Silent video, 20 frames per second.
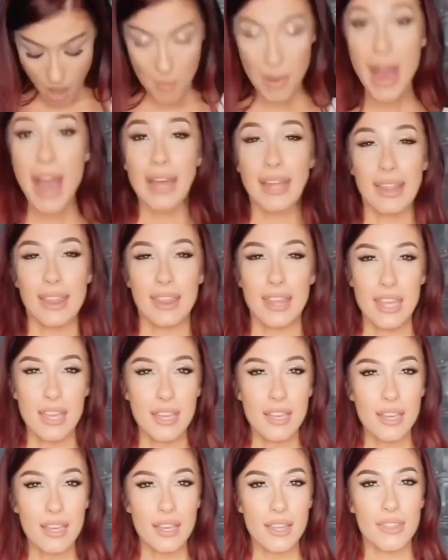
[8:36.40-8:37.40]
I
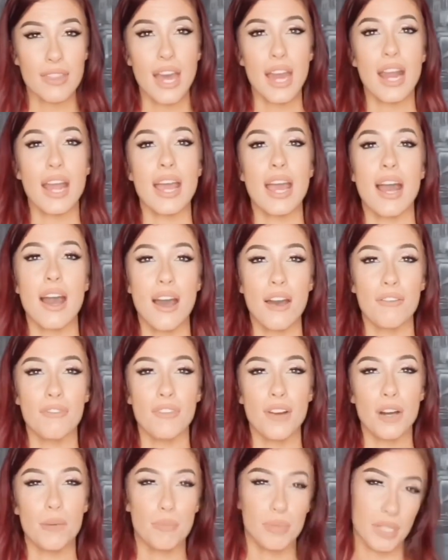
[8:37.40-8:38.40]
think that I have
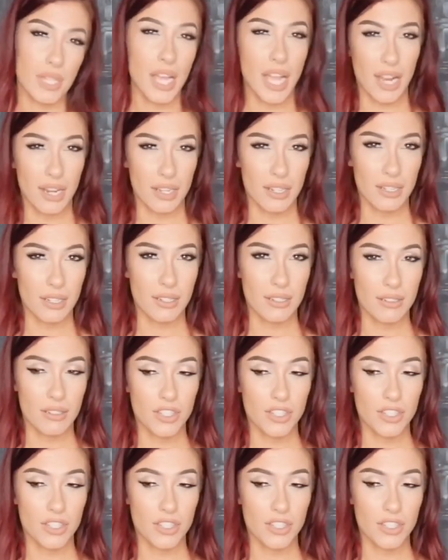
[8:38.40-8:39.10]
a plan